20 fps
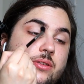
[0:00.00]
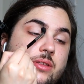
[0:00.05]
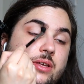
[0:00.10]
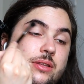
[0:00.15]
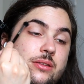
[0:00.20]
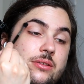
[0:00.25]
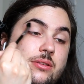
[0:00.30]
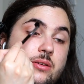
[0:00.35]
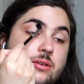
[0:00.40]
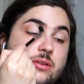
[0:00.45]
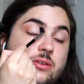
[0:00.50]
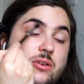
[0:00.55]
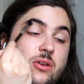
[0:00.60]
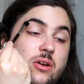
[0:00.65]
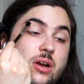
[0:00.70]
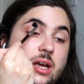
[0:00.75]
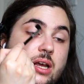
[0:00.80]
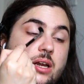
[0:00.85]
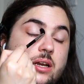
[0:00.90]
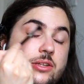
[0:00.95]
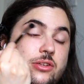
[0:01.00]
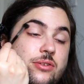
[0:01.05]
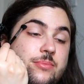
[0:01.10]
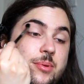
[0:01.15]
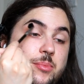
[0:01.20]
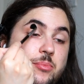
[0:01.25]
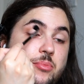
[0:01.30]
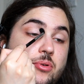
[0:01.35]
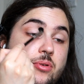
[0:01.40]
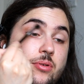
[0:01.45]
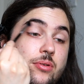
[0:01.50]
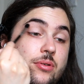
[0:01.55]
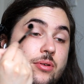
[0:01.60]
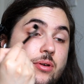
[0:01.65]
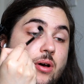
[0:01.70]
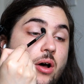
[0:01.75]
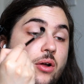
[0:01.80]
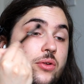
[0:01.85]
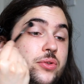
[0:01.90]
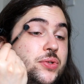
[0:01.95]
then you're likely to be put
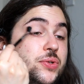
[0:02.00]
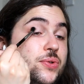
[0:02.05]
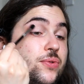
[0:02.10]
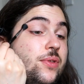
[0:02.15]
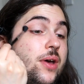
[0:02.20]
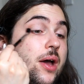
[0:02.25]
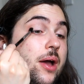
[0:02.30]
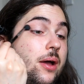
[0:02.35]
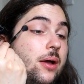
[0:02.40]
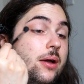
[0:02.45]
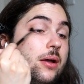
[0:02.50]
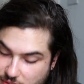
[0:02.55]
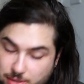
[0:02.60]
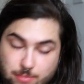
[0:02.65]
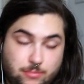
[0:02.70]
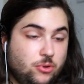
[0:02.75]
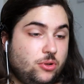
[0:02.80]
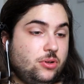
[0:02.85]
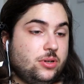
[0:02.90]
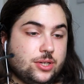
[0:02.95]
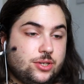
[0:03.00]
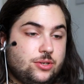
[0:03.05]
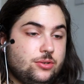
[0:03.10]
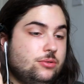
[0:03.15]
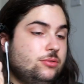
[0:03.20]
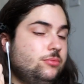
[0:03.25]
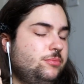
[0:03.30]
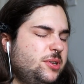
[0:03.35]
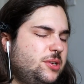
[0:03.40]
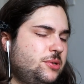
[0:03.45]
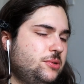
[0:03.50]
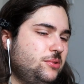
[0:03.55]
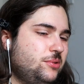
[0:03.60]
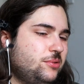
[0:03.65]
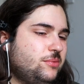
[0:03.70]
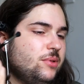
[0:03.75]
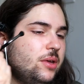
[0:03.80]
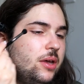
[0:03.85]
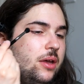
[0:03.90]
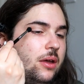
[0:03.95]
onto that same molecule,
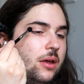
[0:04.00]
because